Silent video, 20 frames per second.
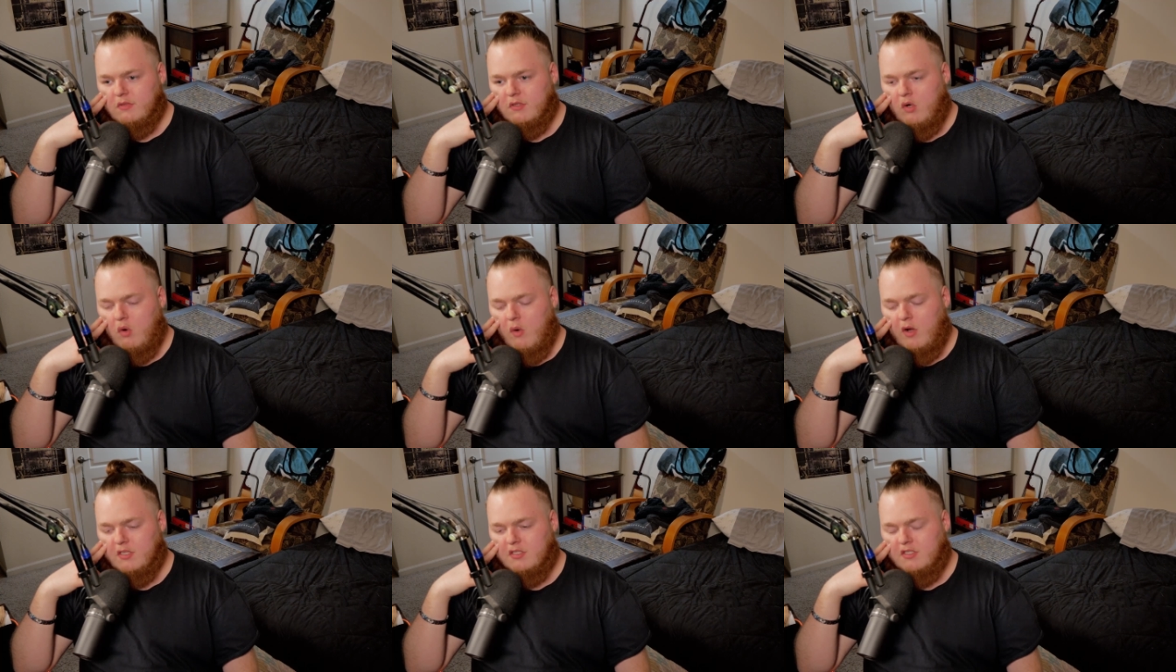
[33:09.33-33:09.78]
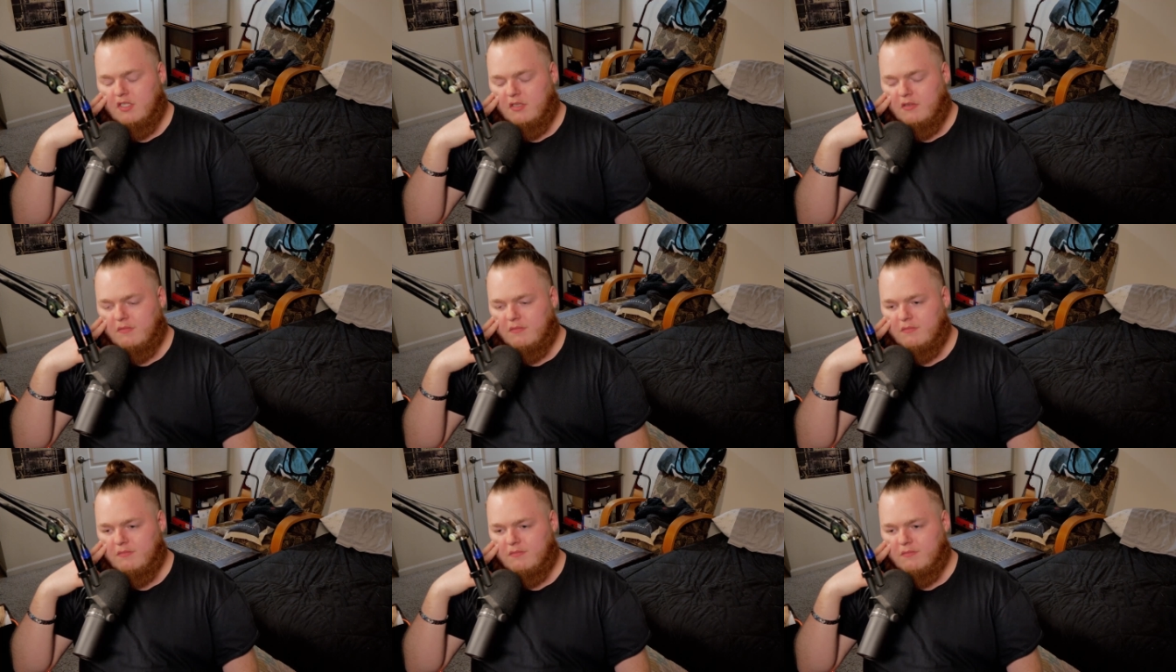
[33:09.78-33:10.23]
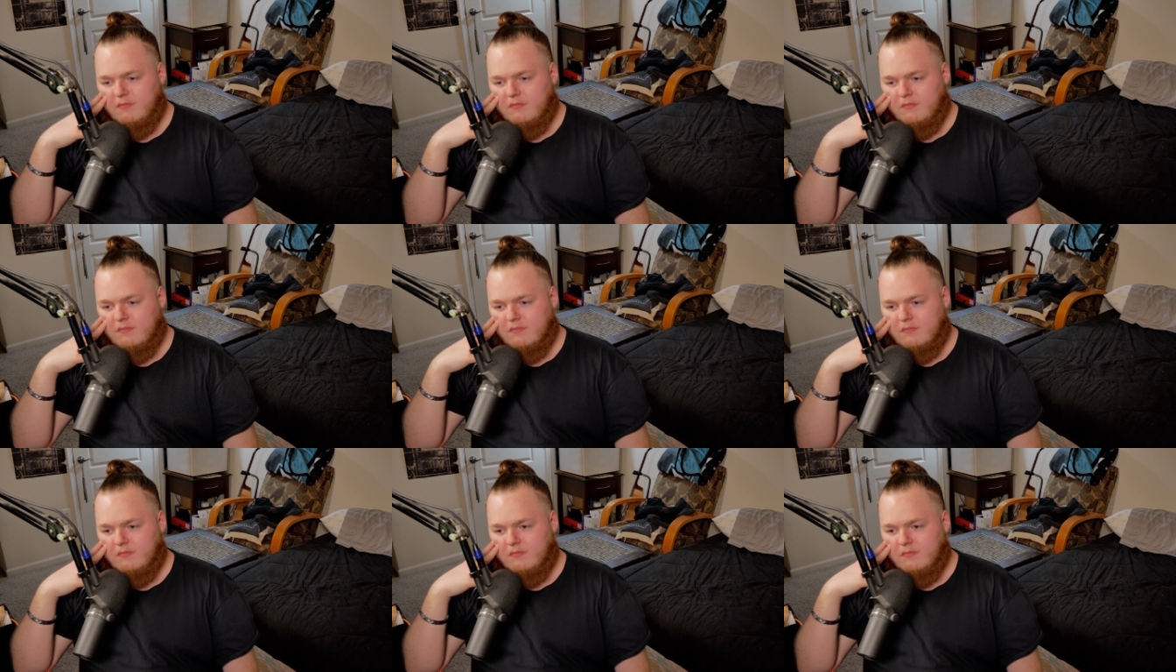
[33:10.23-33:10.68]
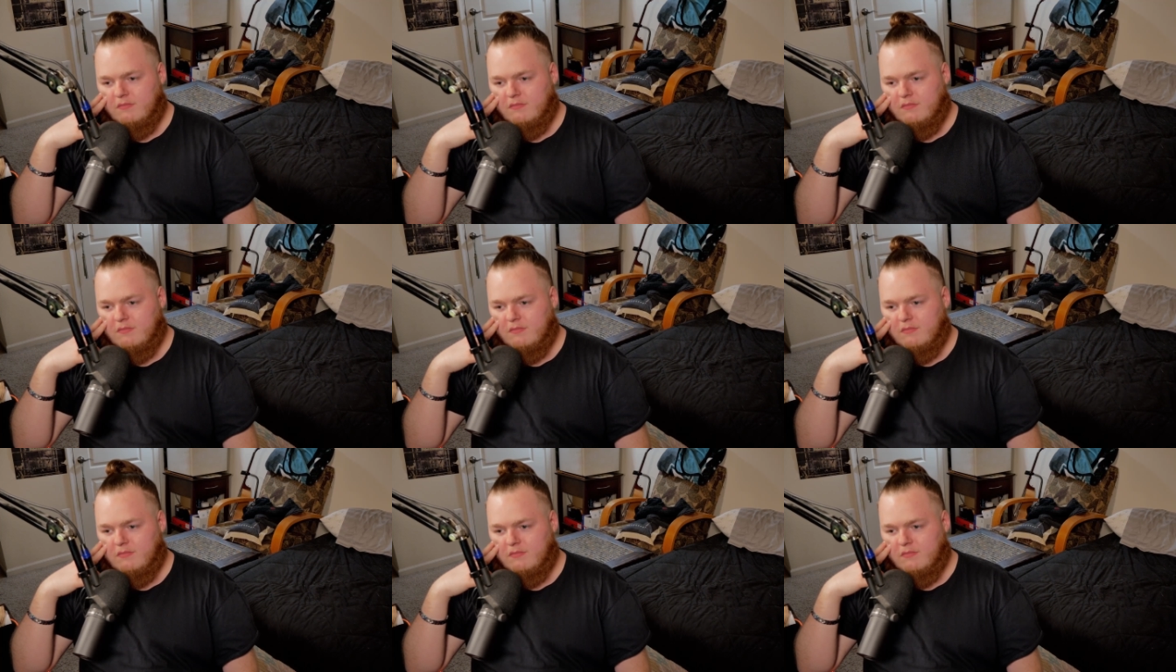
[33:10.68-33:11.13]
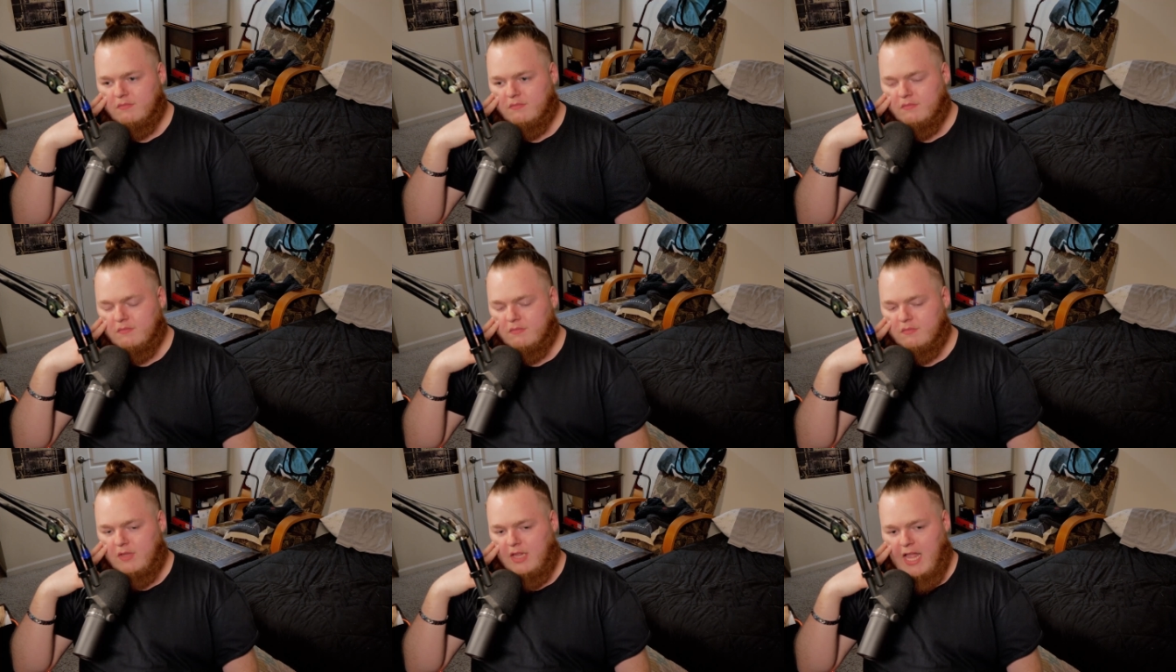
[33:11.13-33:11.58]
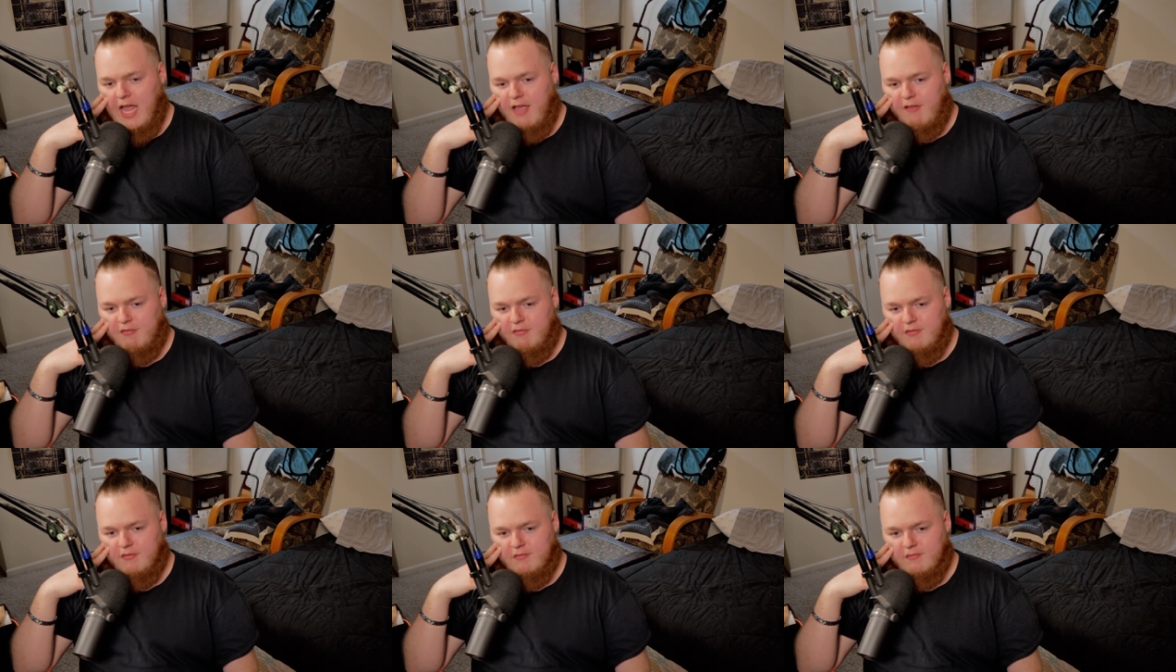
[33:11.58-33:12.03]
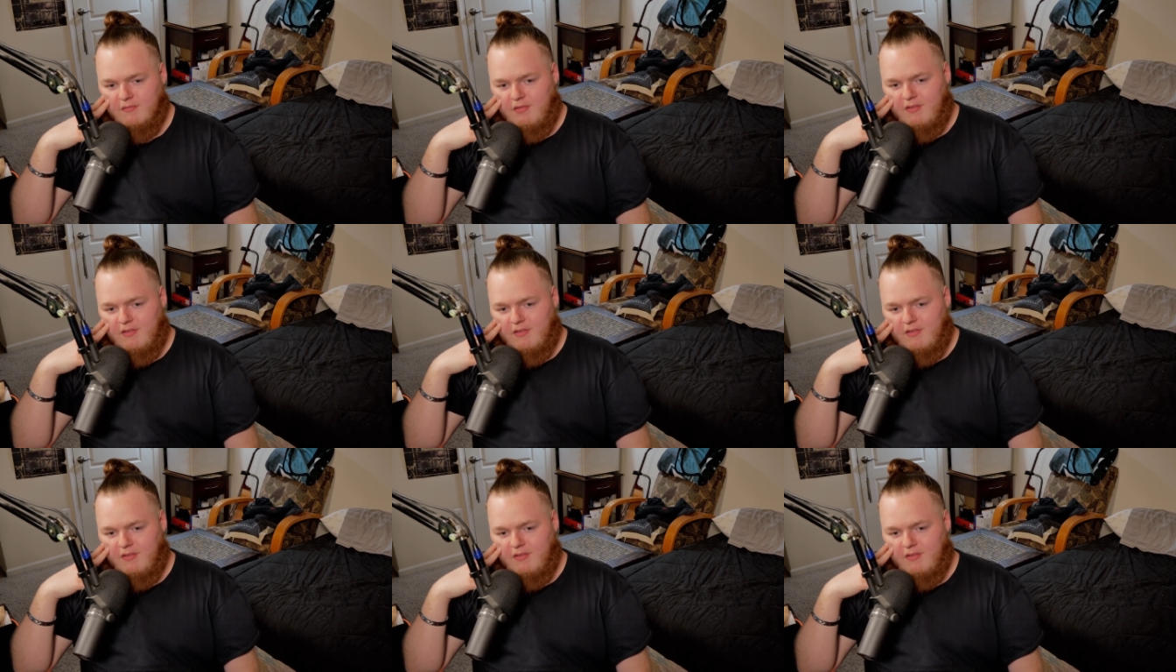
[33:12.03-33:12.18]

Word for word: question life,